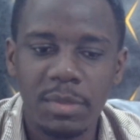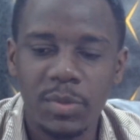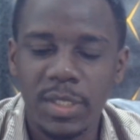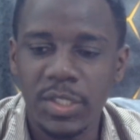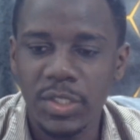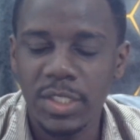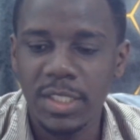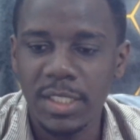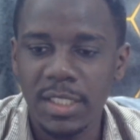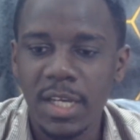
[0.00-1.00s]
between the
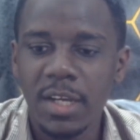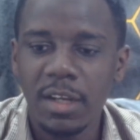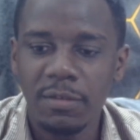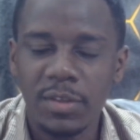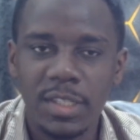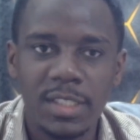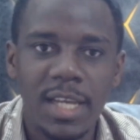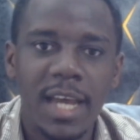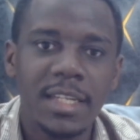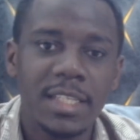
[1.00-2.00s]
stitches for this side.